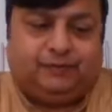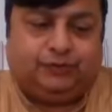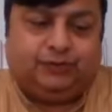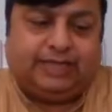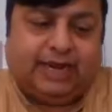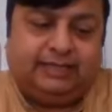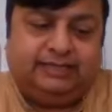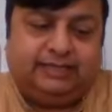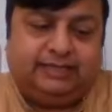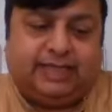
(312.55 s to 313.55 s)
So that
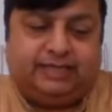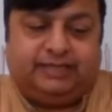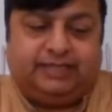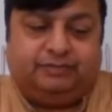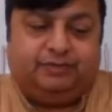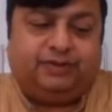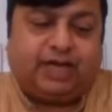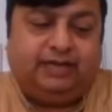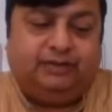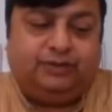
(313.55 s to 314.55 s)
is a
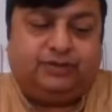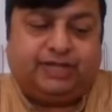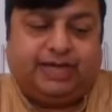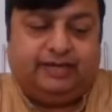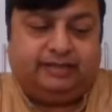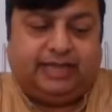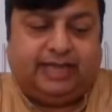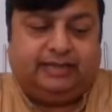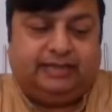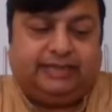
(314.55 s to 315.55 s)
childhood state,
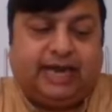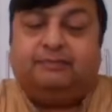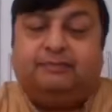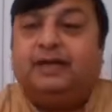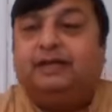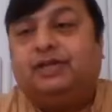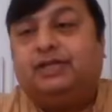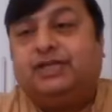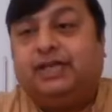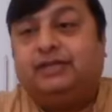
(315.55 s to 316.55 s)
and that
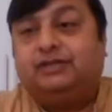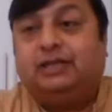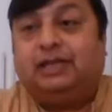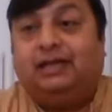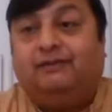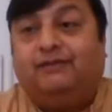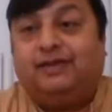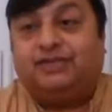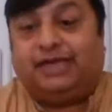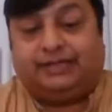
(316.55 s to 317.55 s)
particular state is called
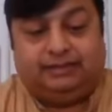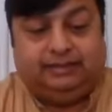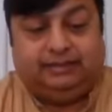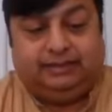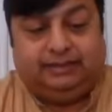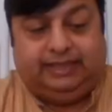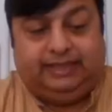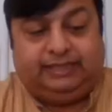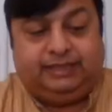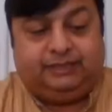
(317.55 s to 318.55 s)
alpha state.
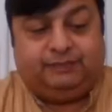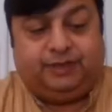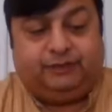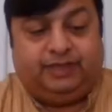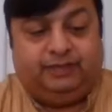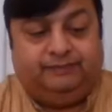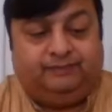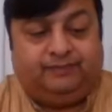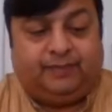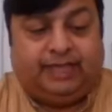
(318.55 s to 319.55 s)
It is
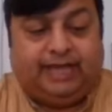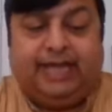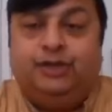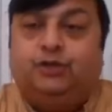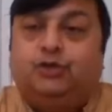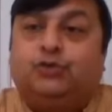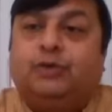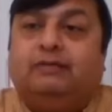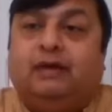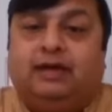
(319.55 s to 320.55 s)
between 8 to
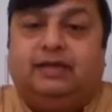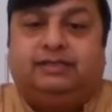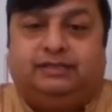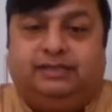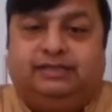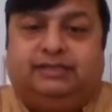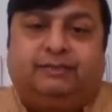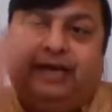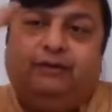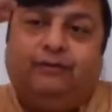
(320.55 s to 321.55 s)
12 hertz is
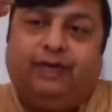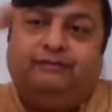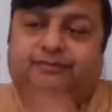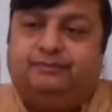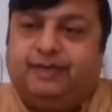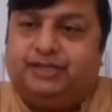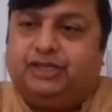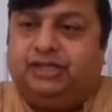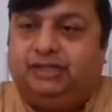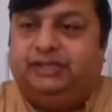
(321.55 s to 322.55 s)
the brain wave
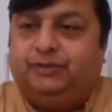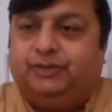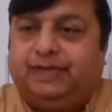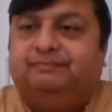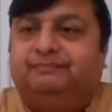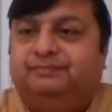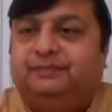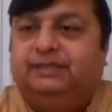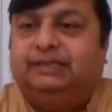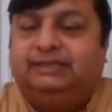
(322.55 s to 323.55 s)
measured into them.
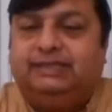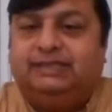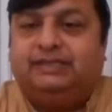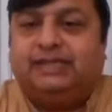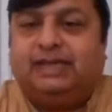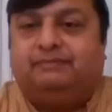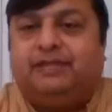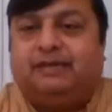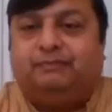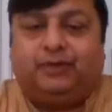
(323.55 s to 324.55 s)
It is
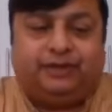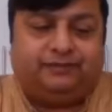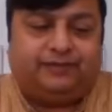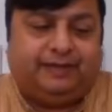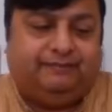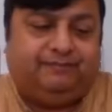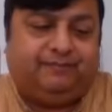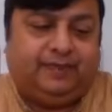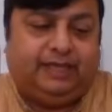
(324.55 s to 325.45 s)
that point of time.